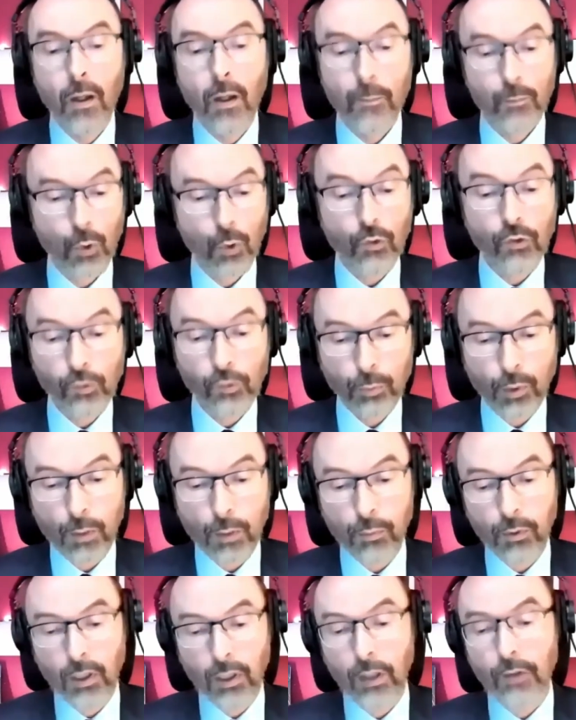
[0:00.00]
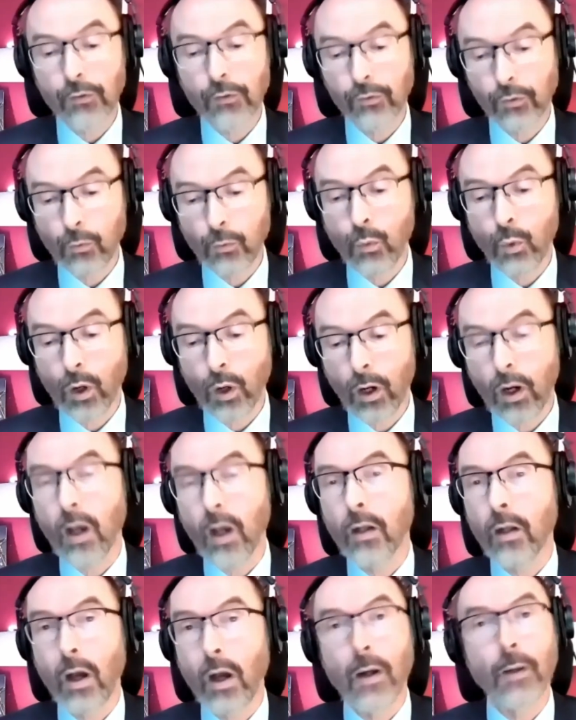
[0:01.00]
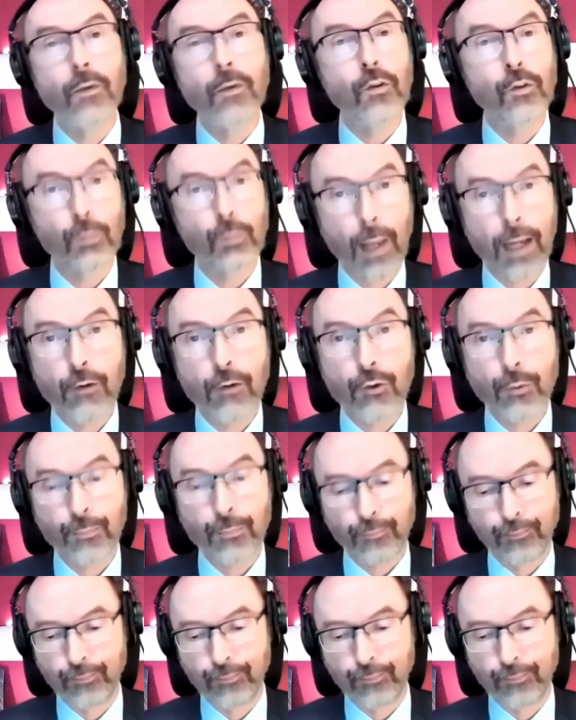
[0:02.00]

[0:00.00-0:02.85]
Most people are somewhere along the spectrum.